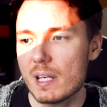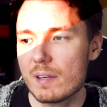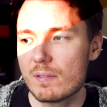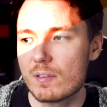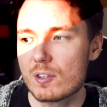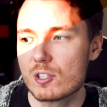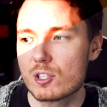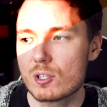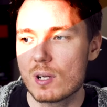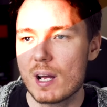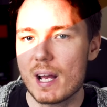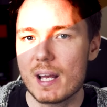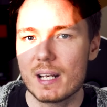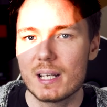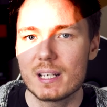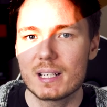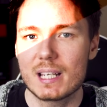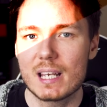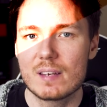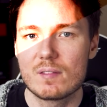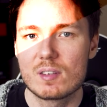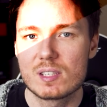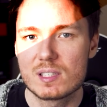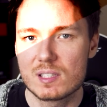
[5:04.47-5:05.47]
if you're trying to
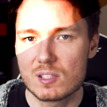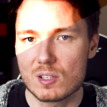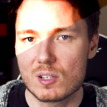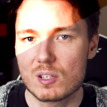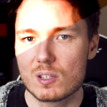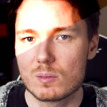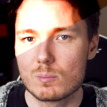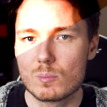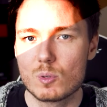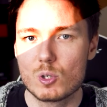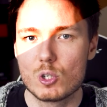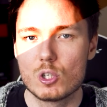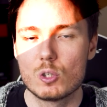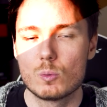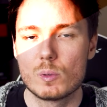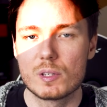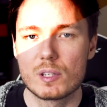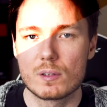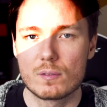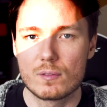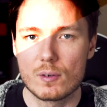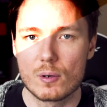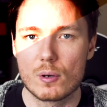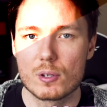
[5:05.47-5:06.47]
give a certain mood with
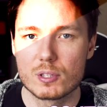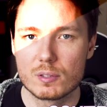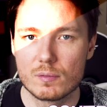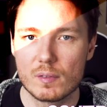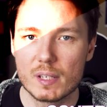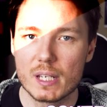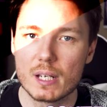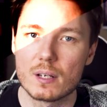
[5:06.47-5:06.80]
your photos and